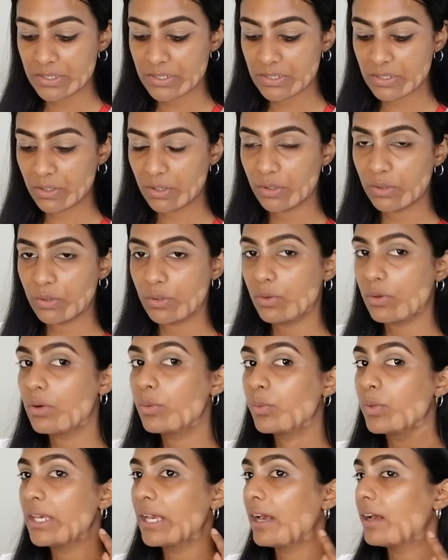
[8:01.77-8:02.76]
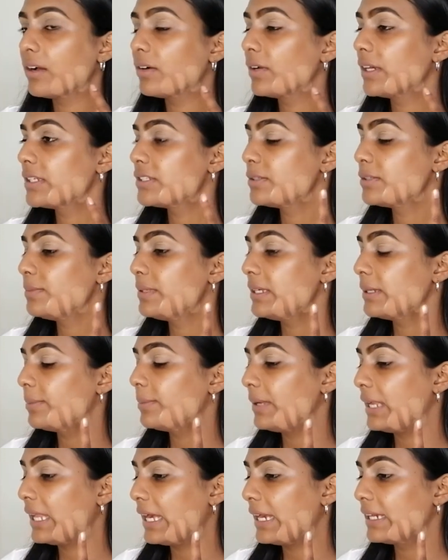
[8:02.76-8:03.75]
So we are going to be
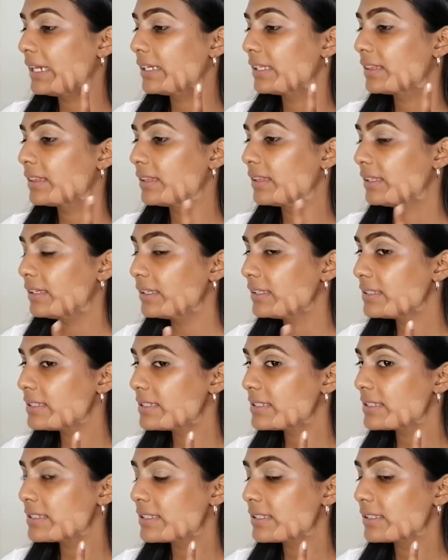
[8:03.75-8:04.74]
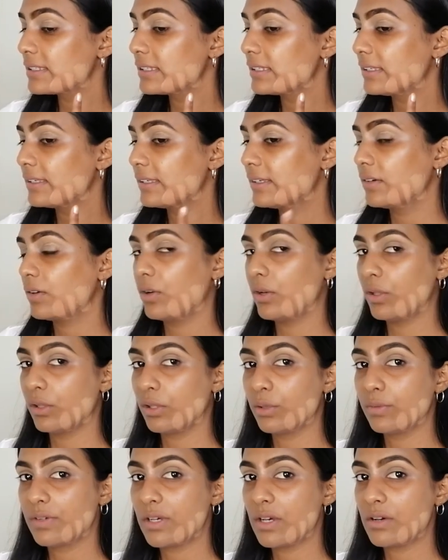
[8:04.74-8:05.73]
applying this
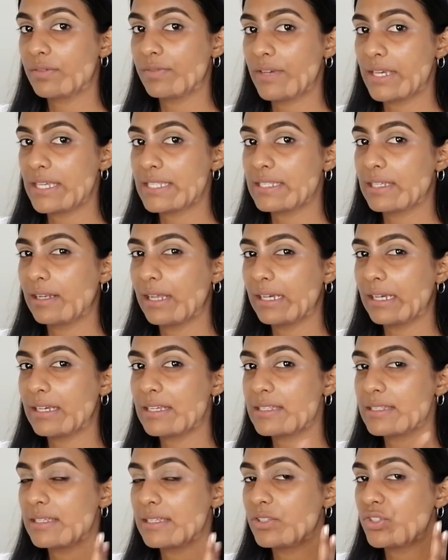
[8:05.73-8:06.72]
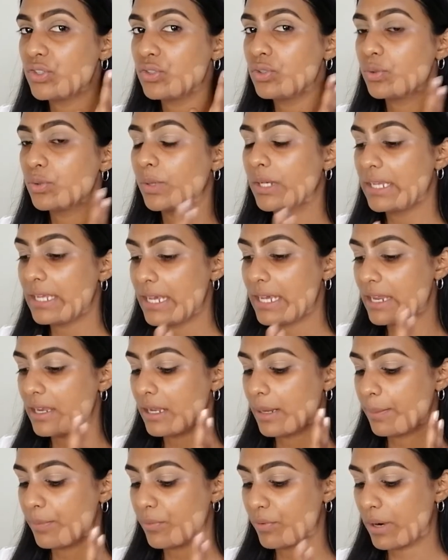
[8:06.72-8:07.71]
all over our face, and like I said, you do want to
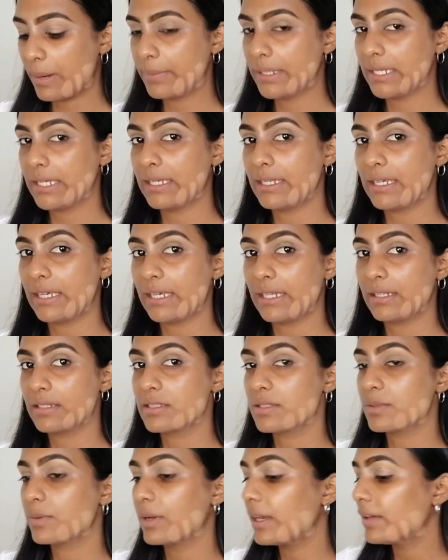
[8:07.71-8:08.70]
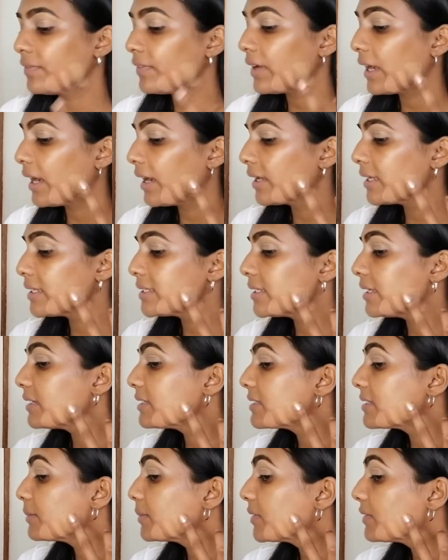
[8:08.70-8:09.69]
end up rubbing it in. So I
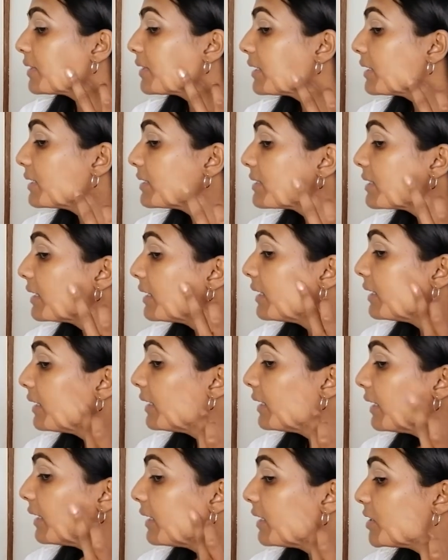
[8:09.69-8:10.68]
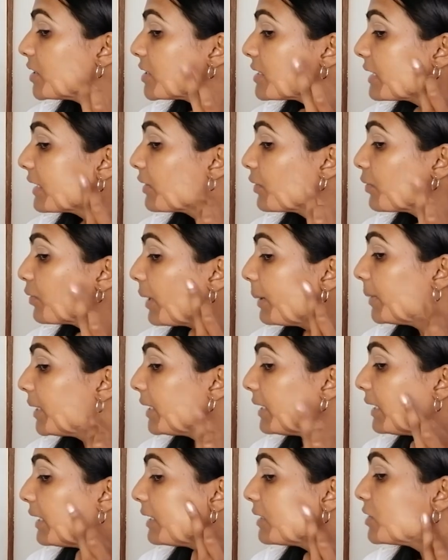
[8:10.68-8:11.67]
take some of this and I just like
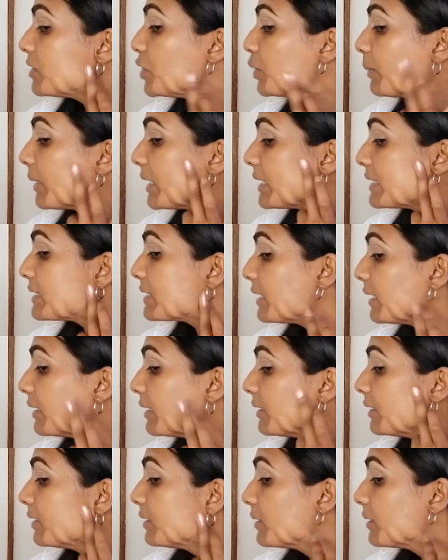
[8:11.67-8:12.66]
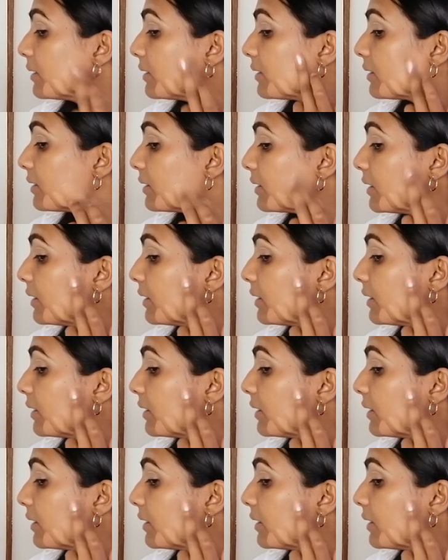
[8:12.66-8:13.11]
rub it into my skin.